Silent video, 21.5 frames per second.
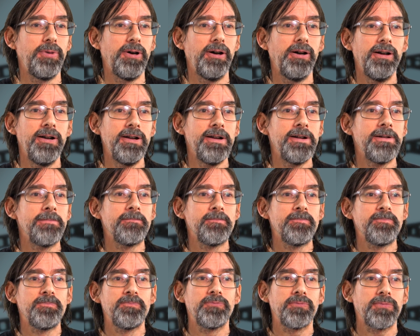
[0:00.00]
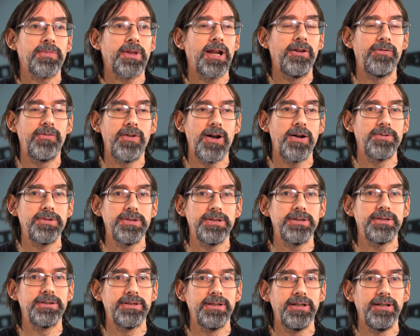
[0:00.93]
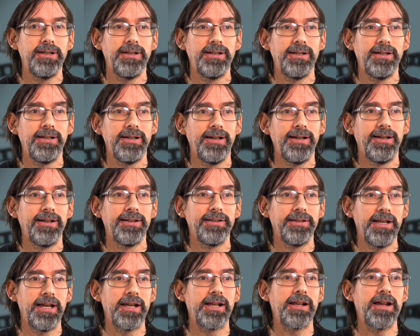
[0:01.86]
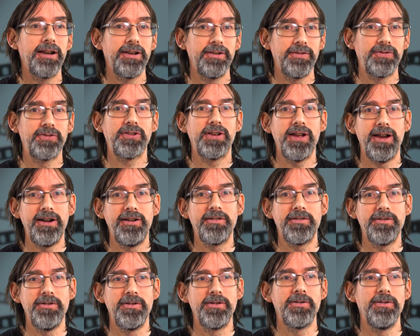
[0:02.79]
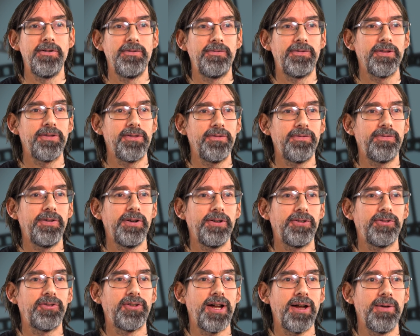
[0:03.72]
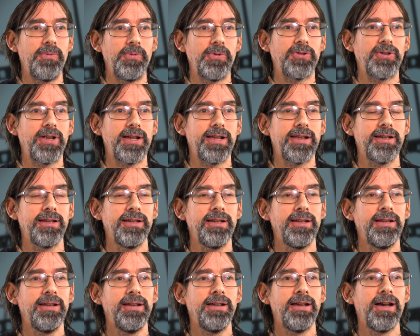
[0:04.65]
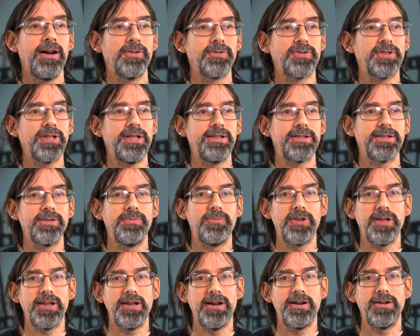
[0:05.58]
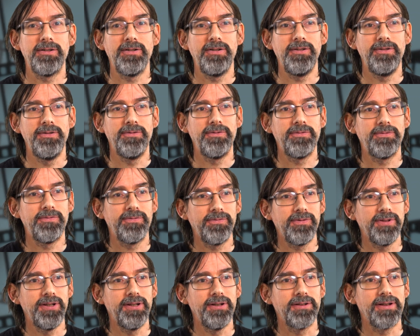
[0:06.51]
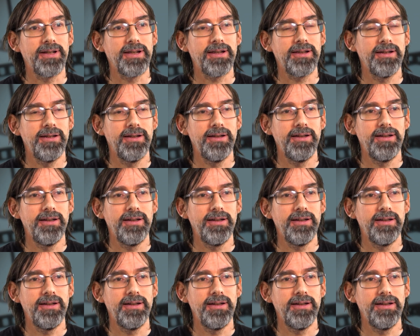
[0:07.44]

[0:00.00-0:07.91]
but I found it kind of scary going over it the first time. It was like I was seeing something out of like